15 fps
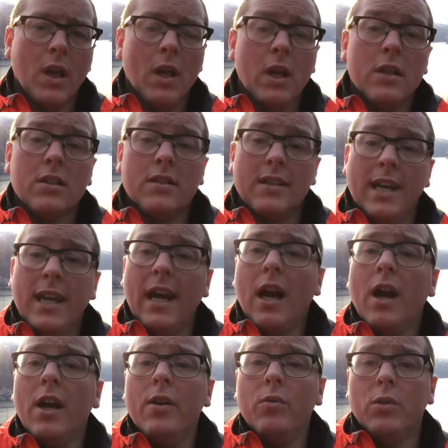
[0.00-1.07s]
Today
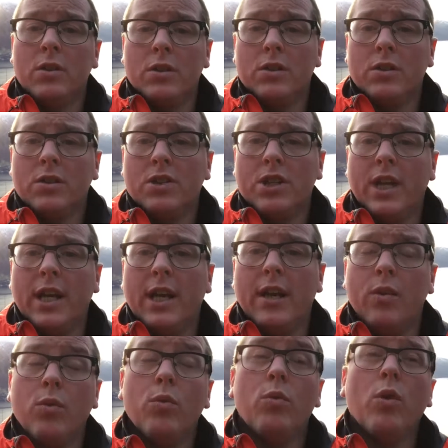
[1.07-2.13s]
I want to share
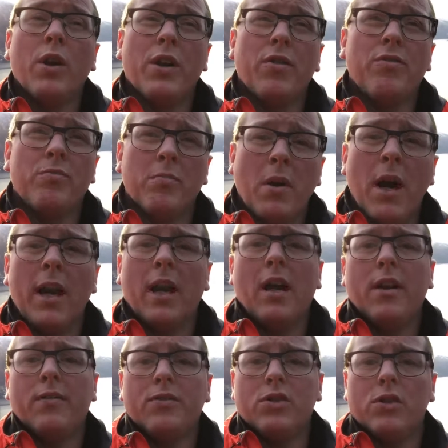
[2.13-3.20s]
one of my
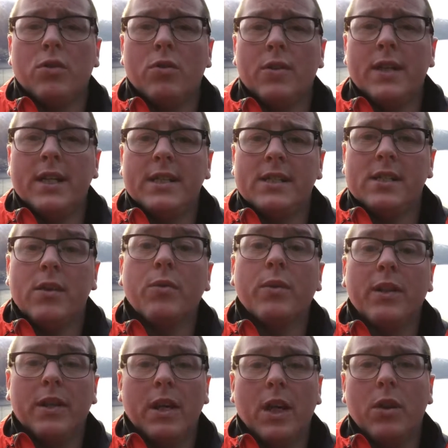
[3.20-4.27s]
life stories with
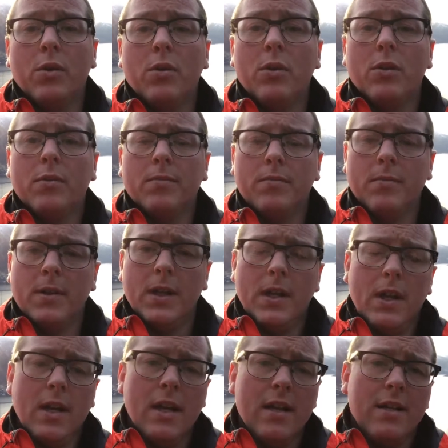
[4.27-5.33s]
you.
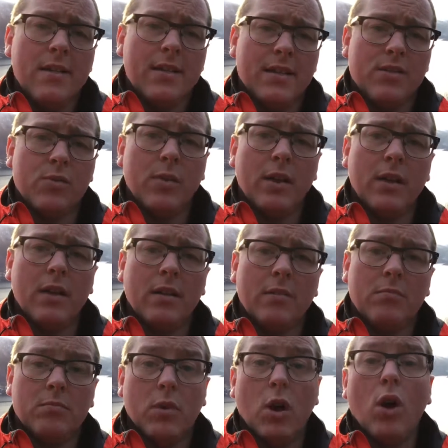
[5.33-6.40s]
This will
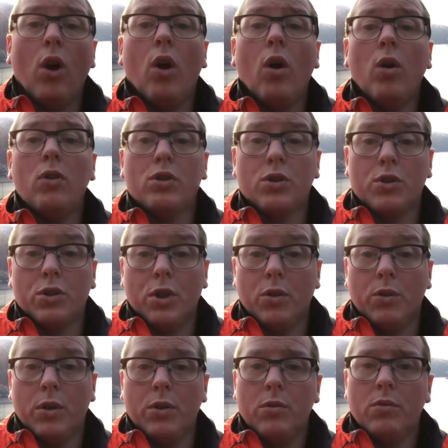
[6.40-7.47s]
also show
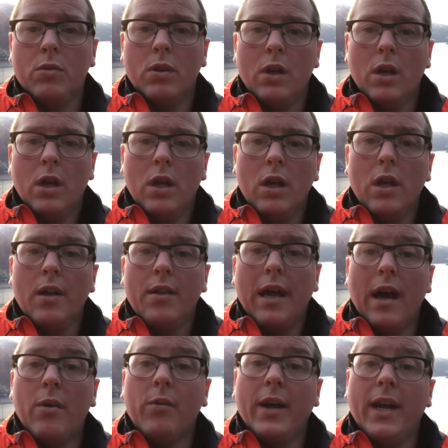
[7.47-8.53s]
you
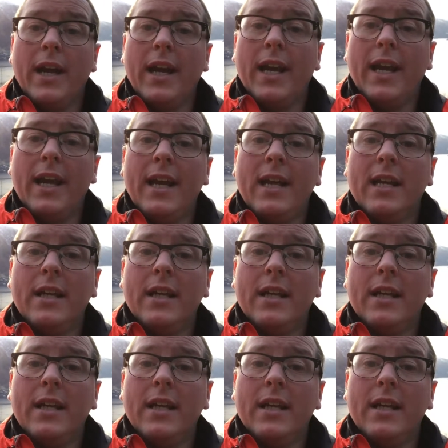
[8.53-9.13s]
that we are here